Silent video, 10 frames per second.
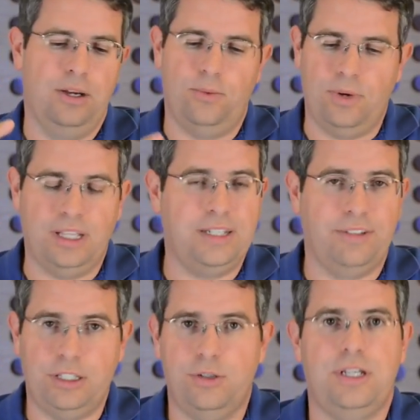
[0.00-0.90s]

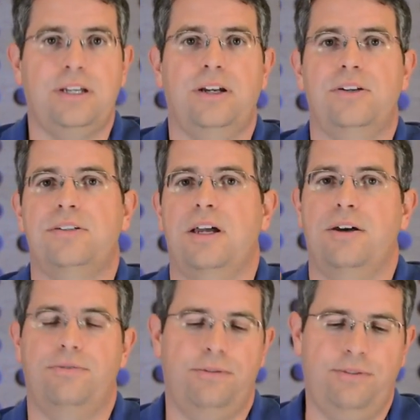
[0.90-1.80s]
relatively cookie cutter
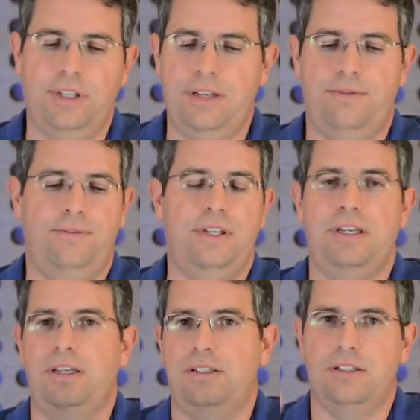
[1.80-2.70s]
stuff, affiliate
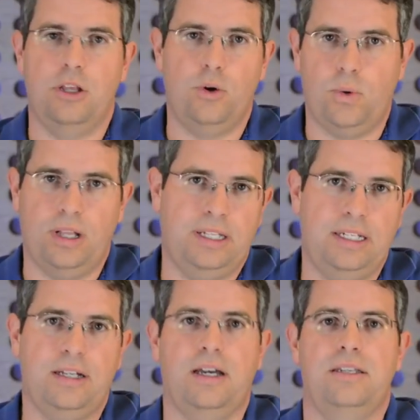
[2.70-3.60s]
feeds, low quality
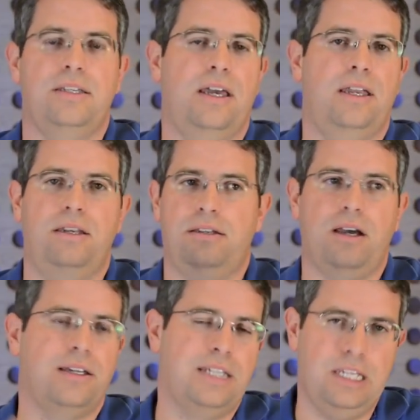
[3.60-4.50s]
content
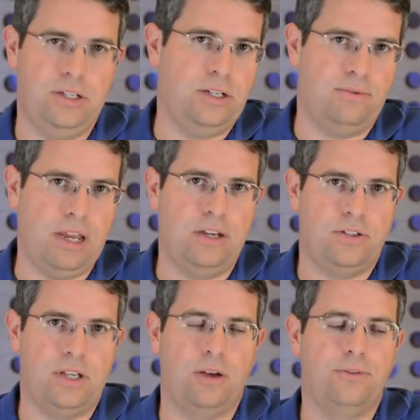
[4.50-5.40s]
you didn't write
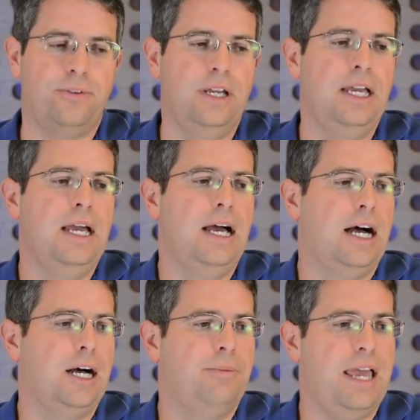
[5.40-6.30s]
yourself.
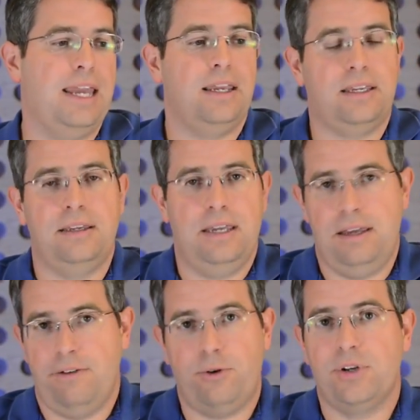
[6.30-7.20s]
And
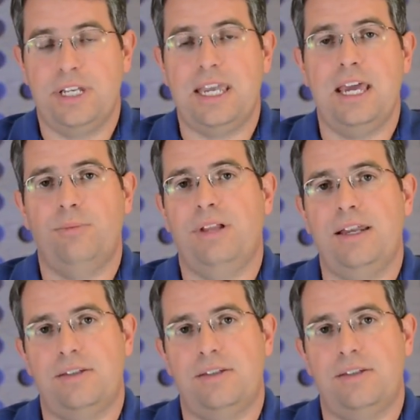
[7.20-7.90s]
of course, it can apply